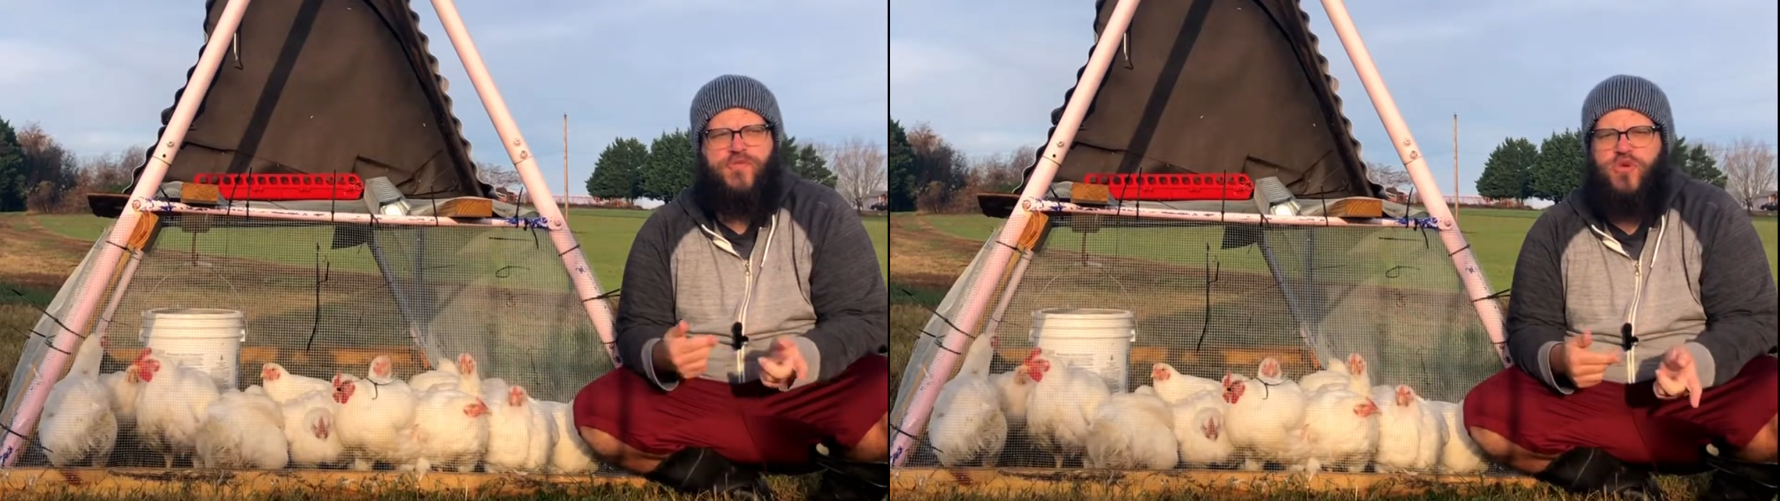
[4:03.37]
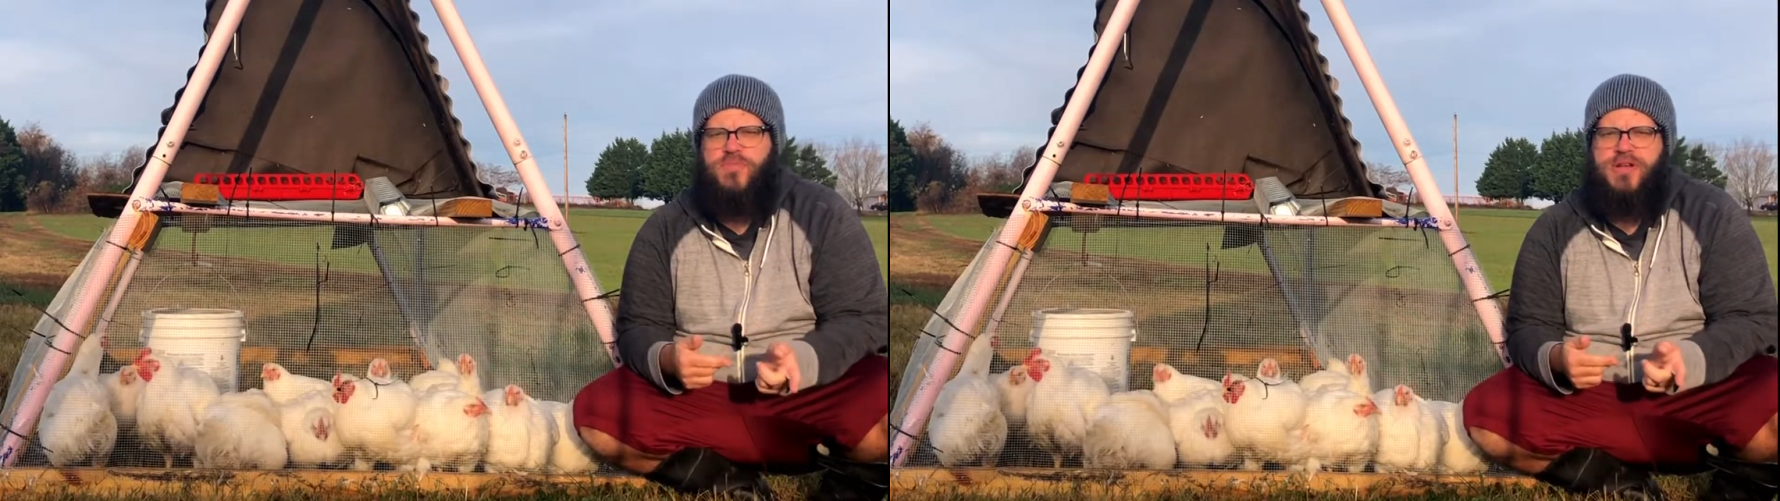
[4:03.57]

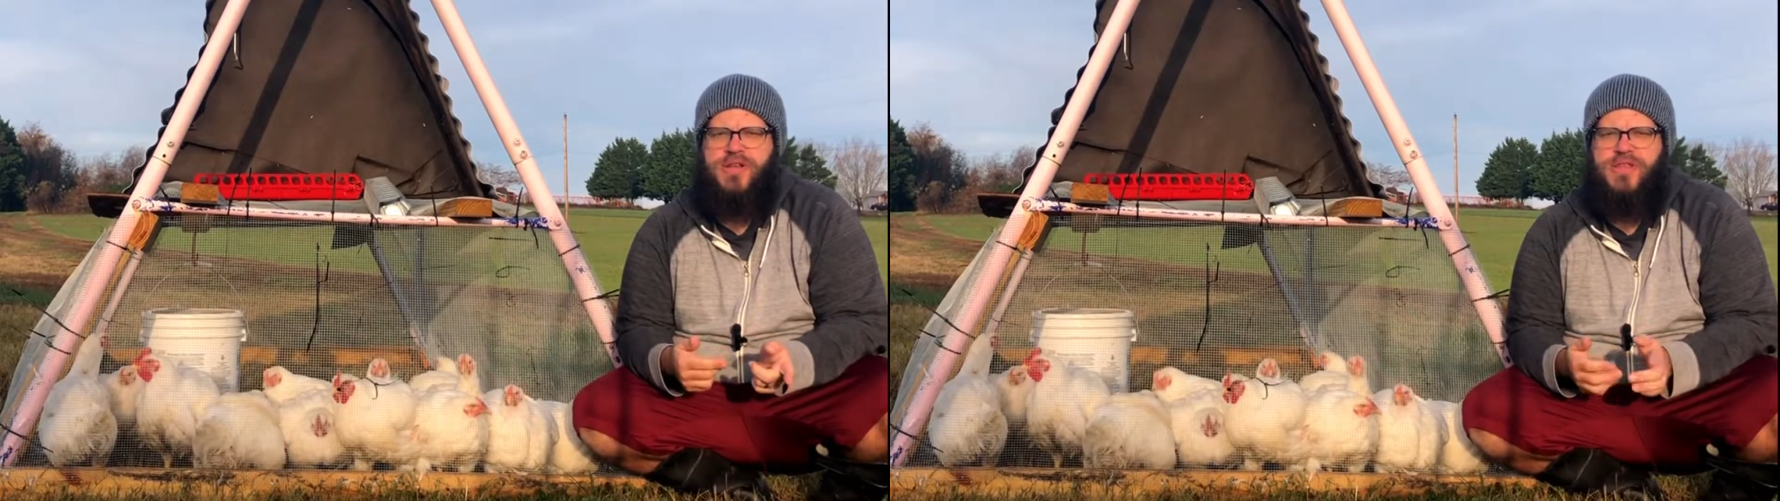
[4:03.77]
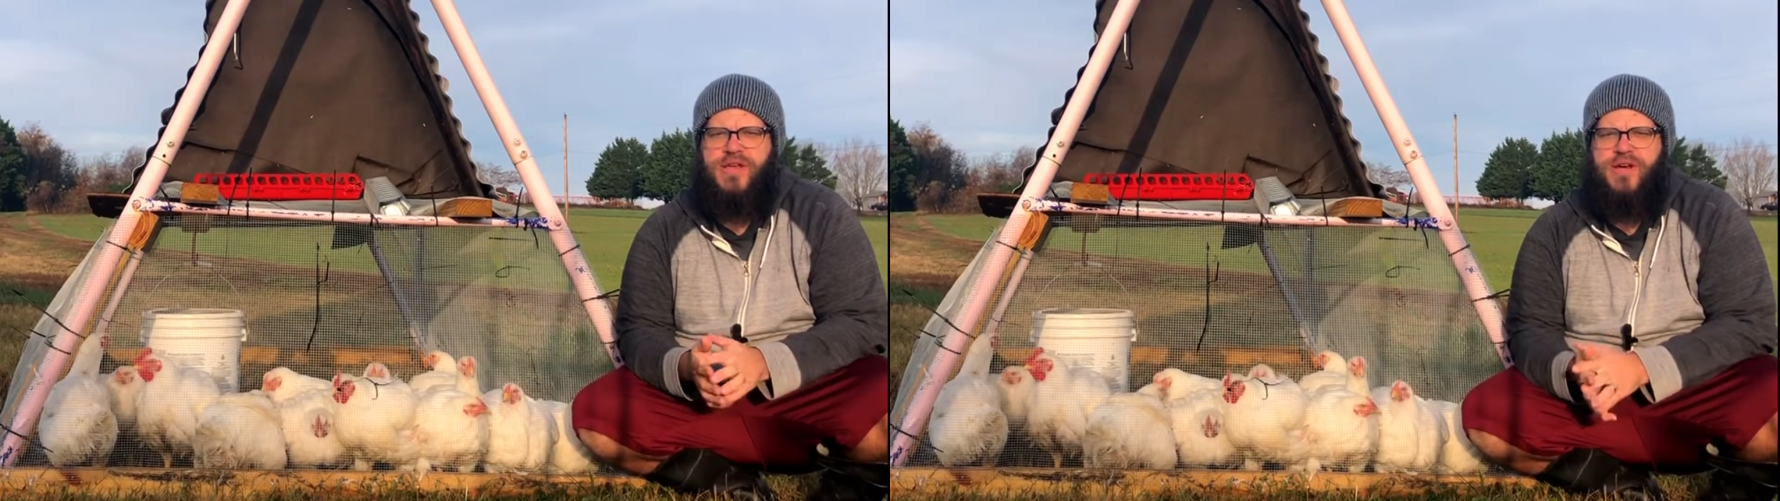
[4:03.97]
before you put
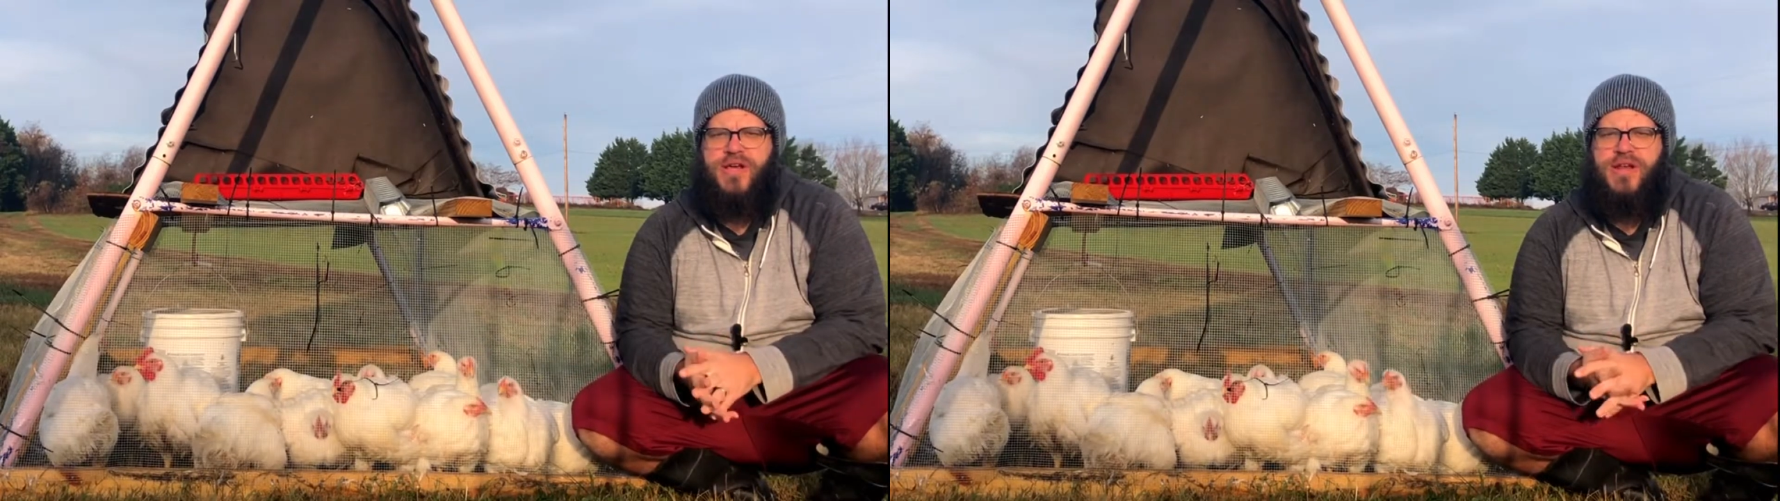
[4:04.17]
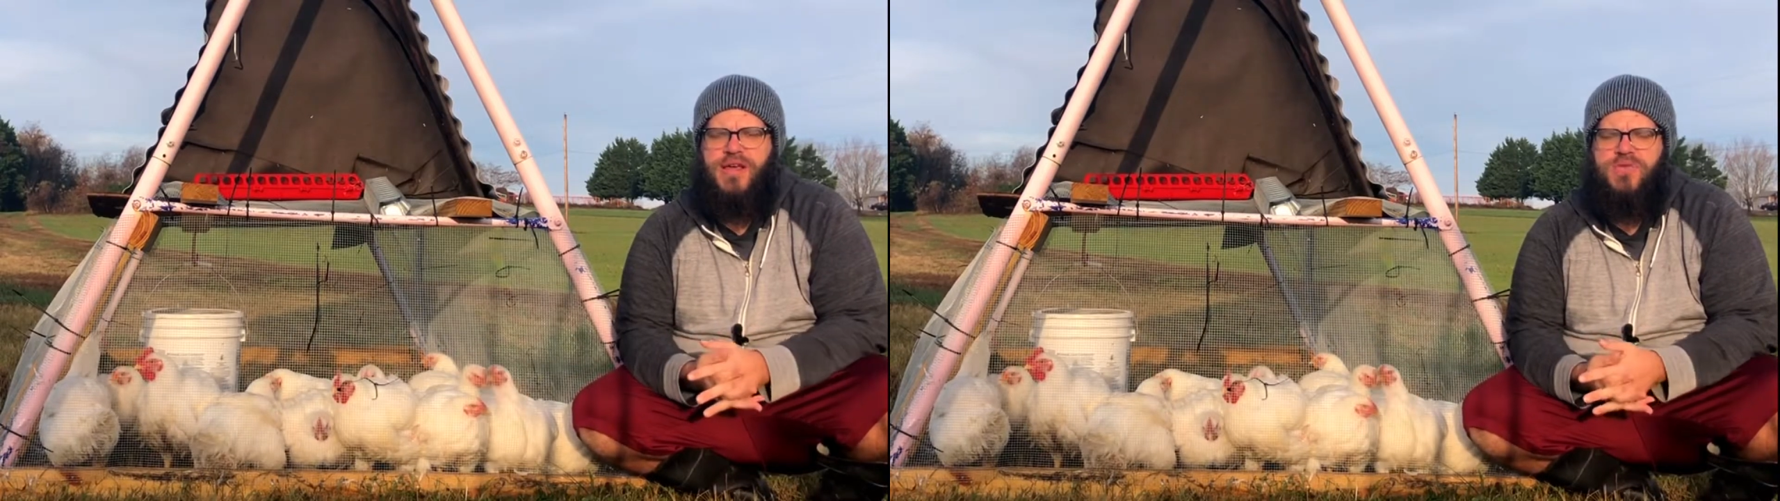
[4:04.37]
it in there,
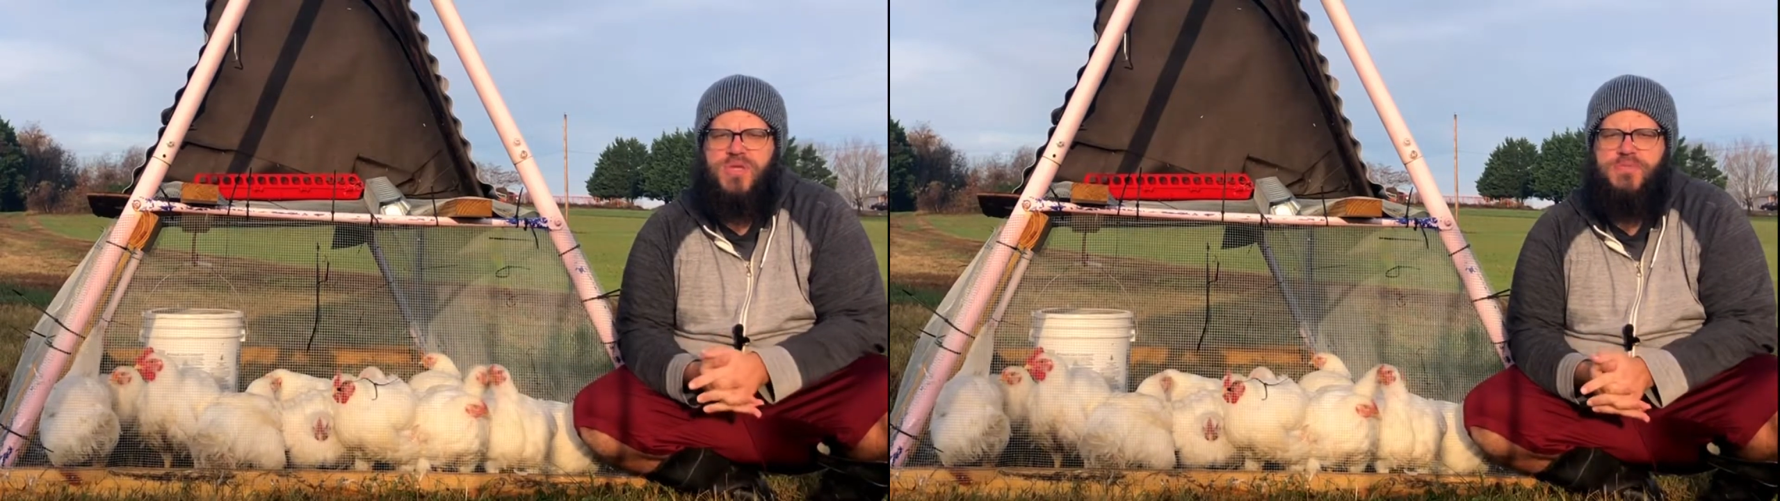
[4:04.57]
it can handle